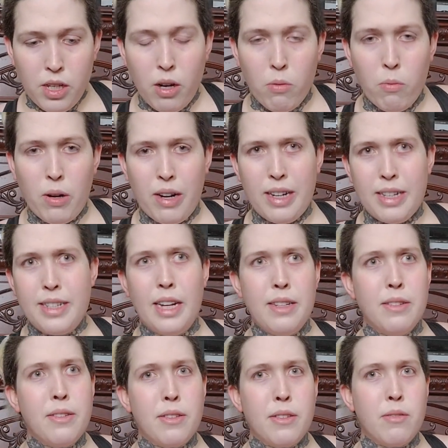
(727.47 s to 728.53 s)
where it
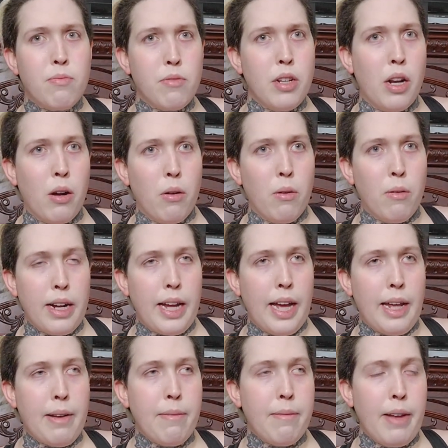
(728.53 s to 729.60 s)
does,
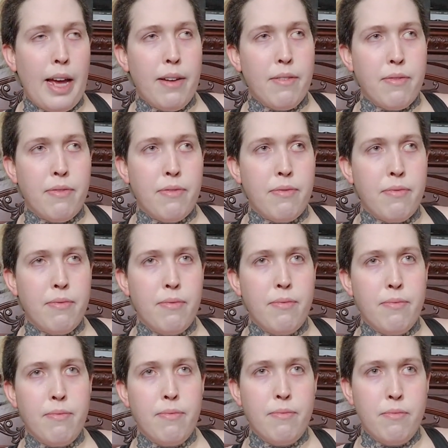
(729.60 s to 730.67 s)
again, have,
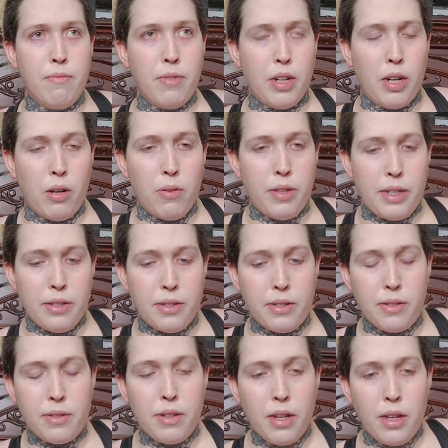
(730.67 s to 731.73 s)

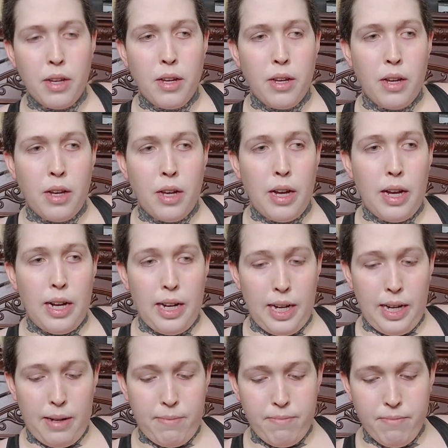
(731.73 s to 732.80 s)
these
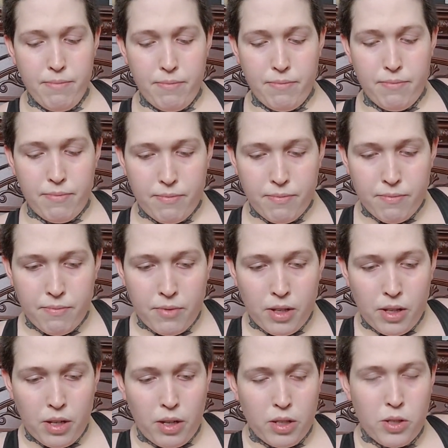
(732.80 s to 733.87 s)
um,
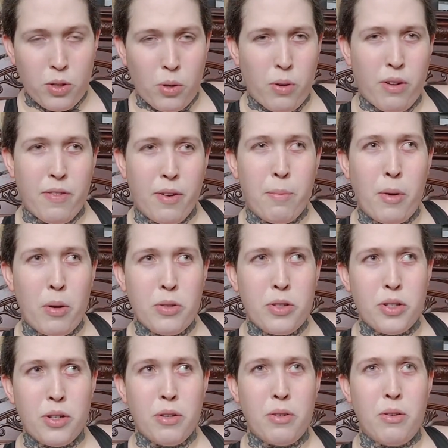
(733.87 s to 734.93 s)
sort of
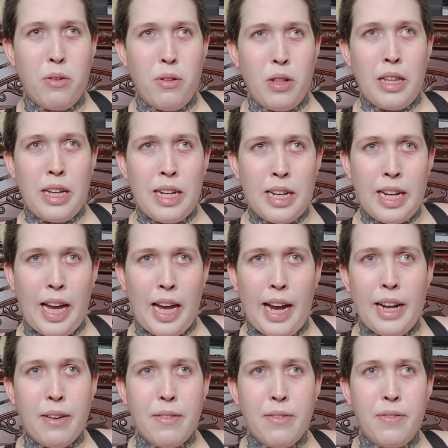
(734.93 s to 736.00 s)
emotional
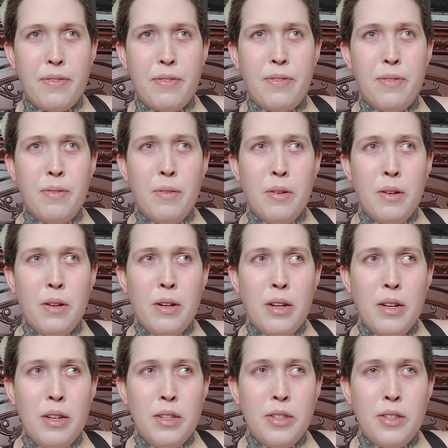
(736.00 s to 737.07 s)
kind of
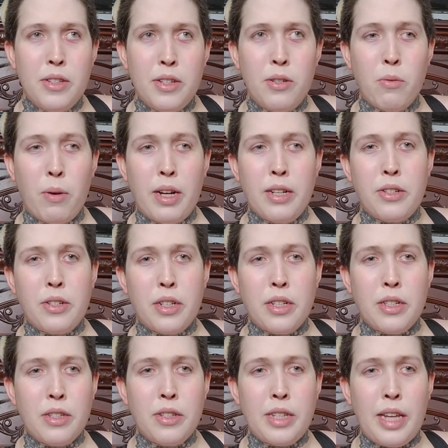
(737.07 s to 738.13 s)

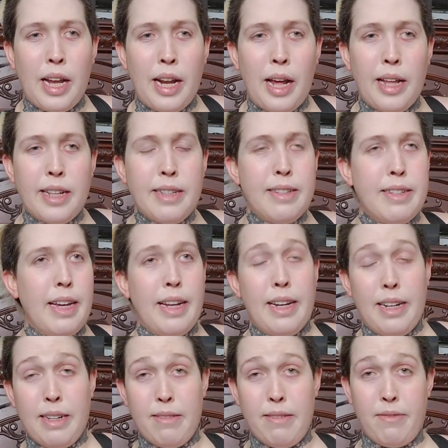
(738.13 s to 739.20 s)
situations. And again,
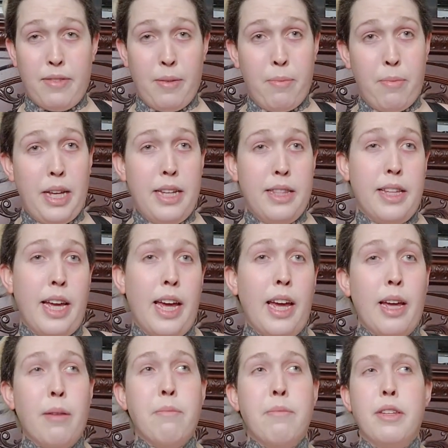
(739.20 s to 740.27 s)
if you played the
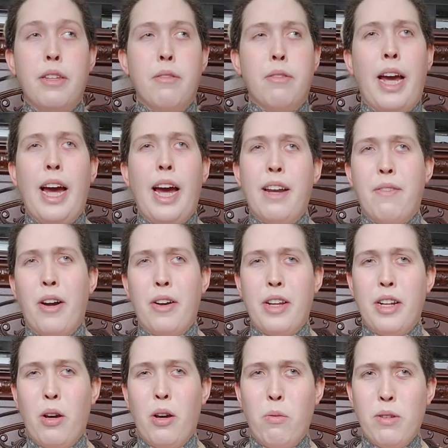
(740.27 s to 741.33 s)
game, you kind of already
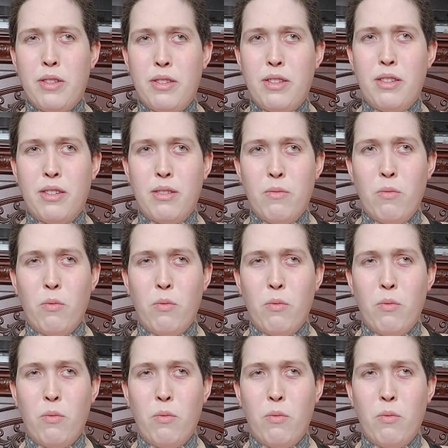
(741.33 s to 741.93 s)
know what's